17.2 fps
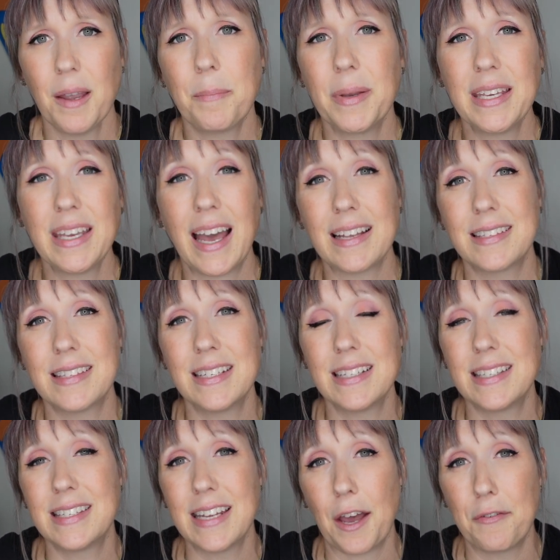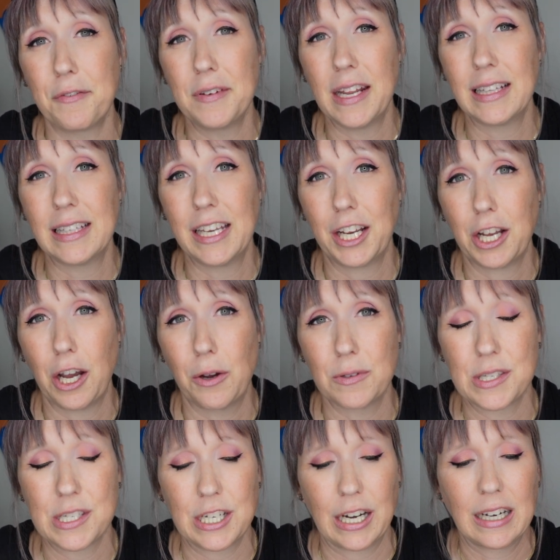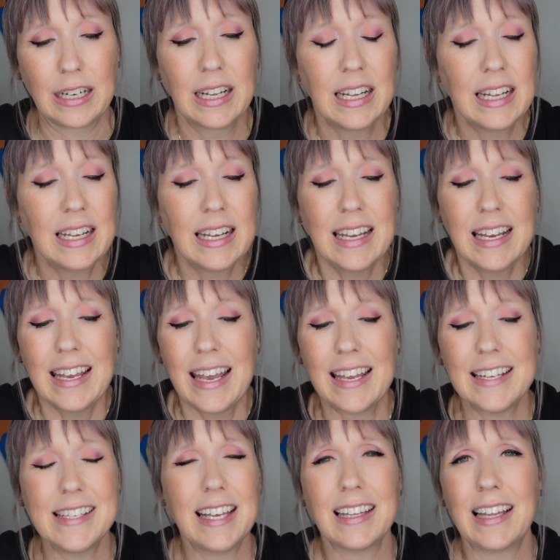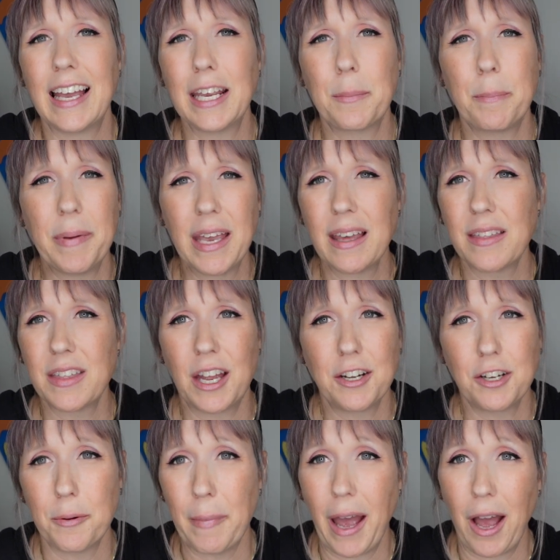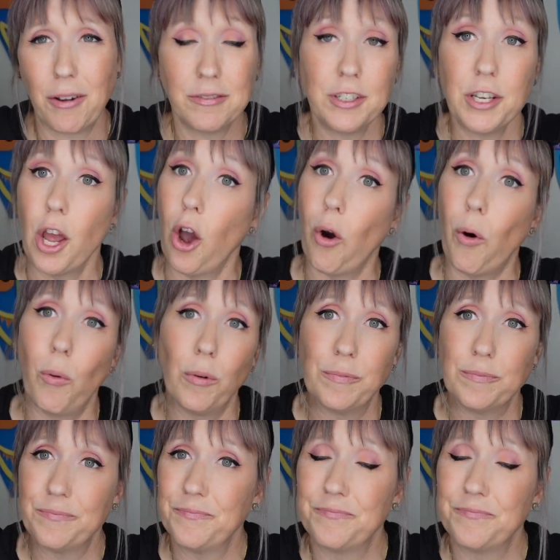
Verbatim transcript: But yes, it is definitely a coaster. Is it like Big Thunder Mountain? No.